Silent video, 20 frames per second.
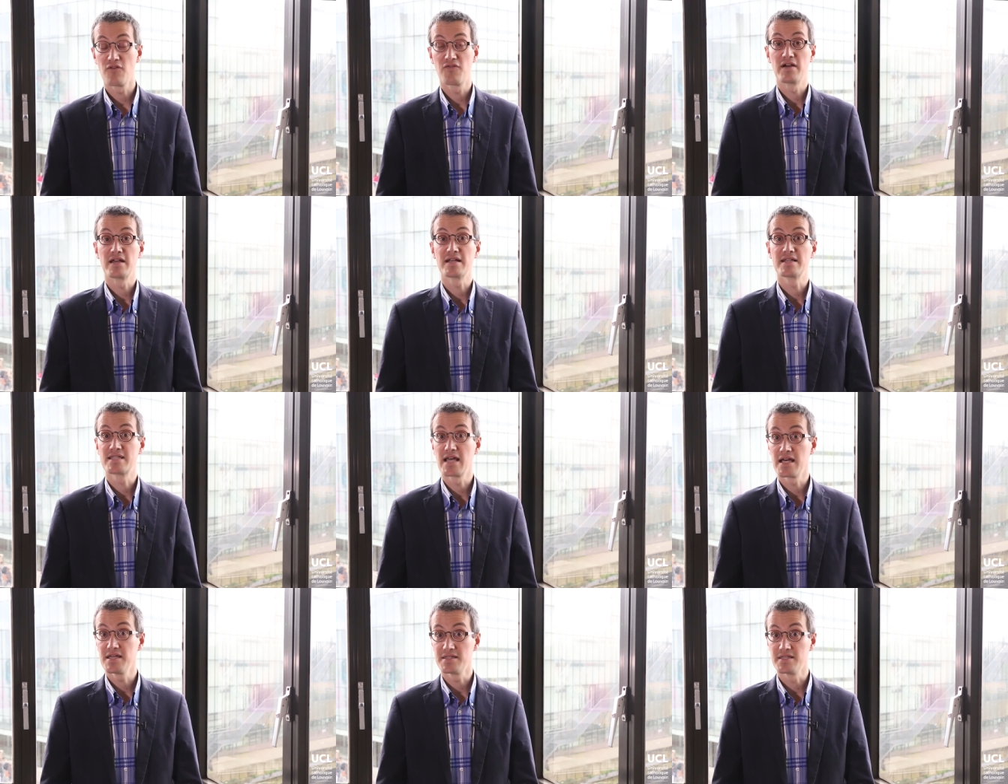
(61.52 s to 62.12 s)
of
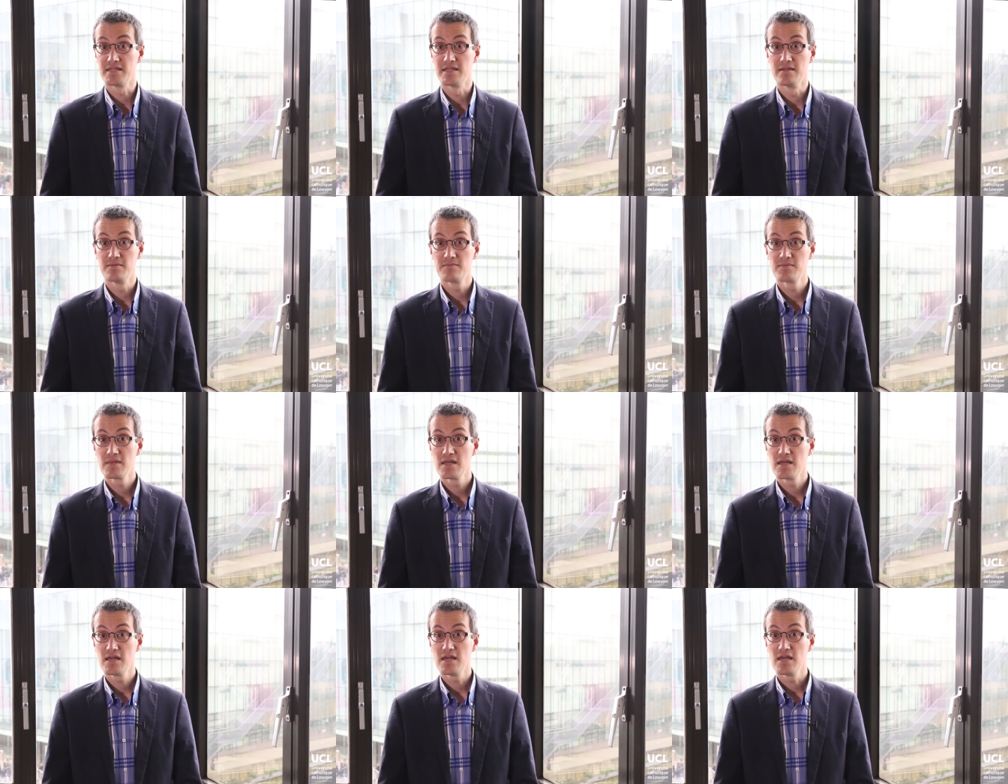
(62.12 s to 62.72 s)
anxiety,
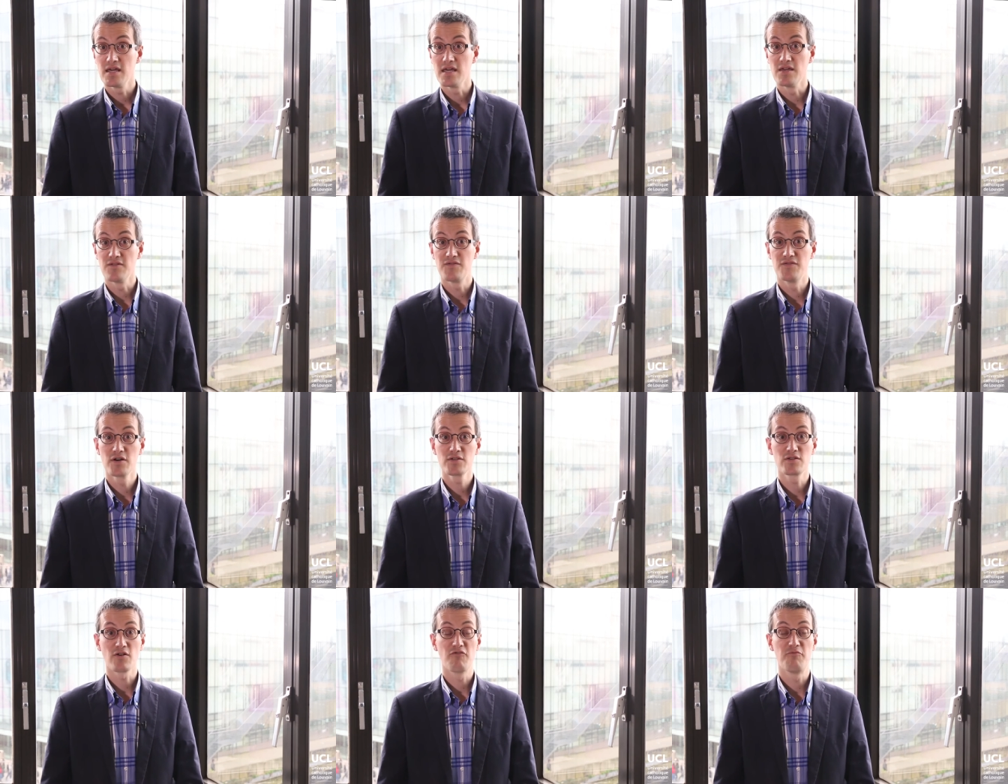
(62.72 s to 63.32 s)
if
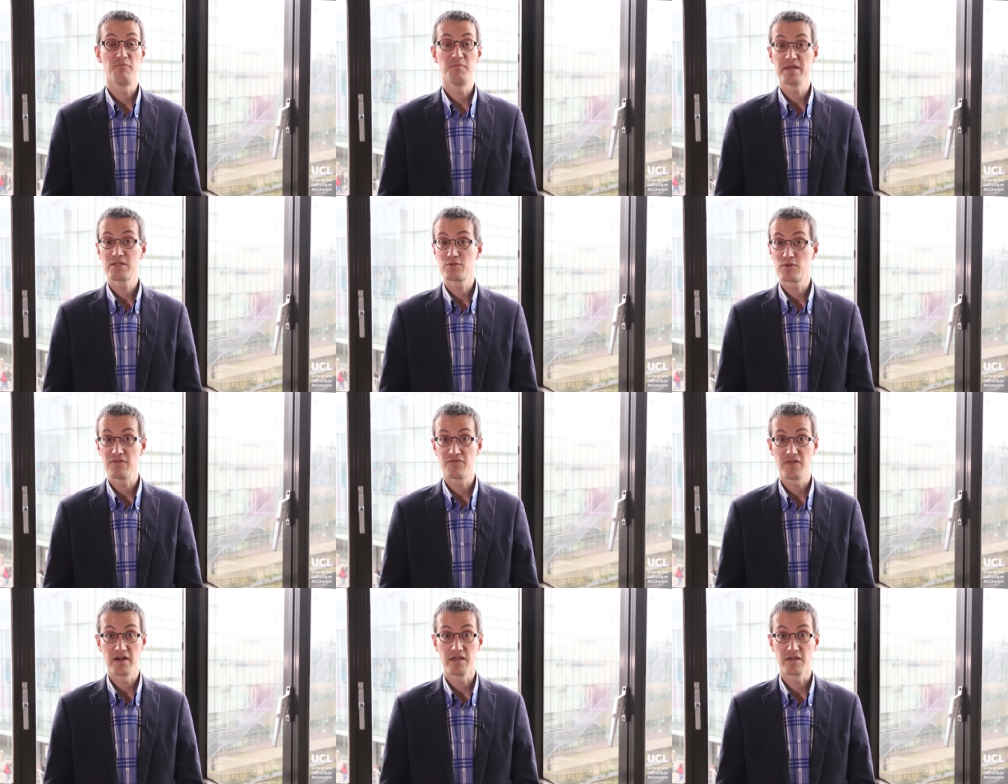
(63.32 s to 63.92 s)
not of
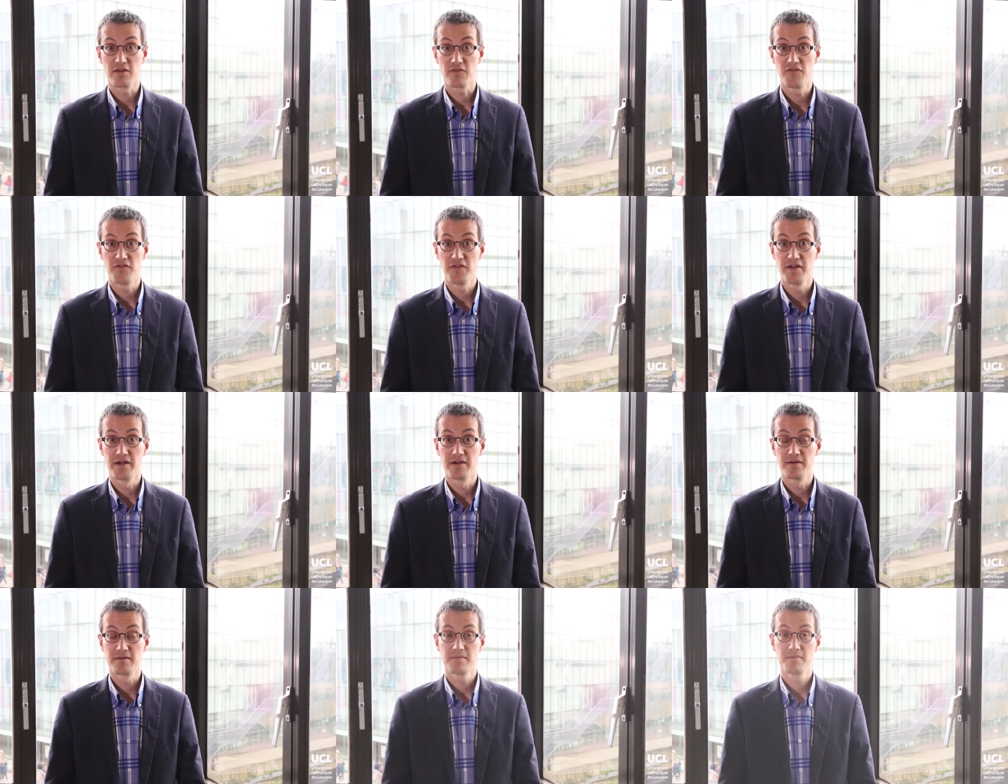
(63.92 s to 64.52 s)
petrifying
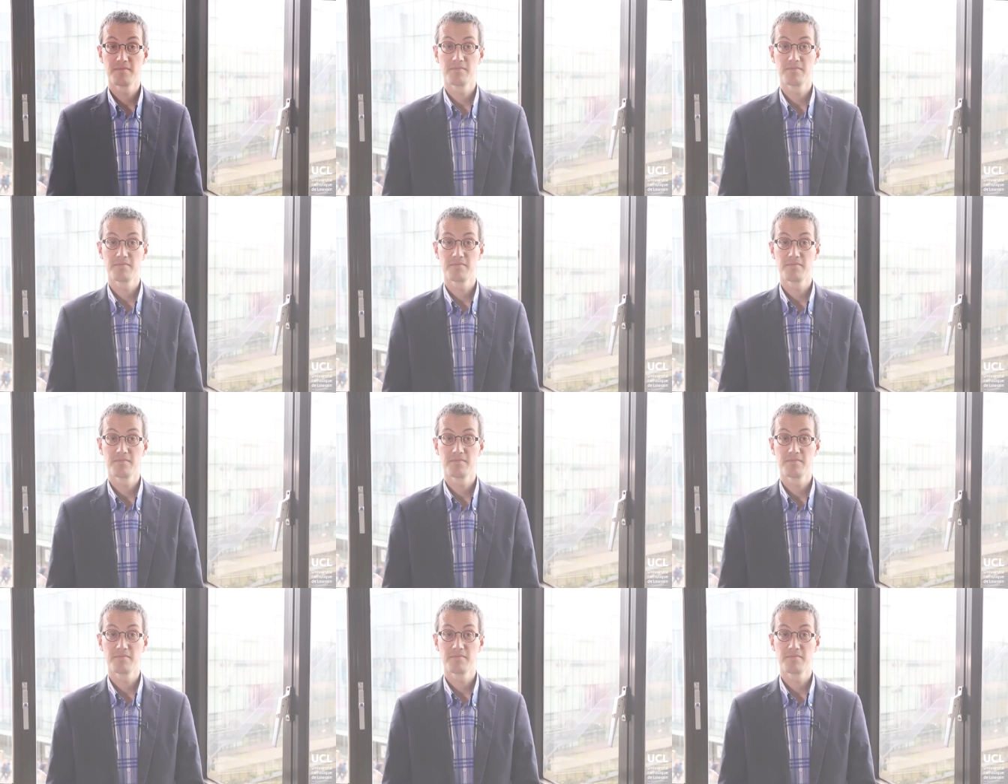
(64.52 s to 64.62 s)
fear.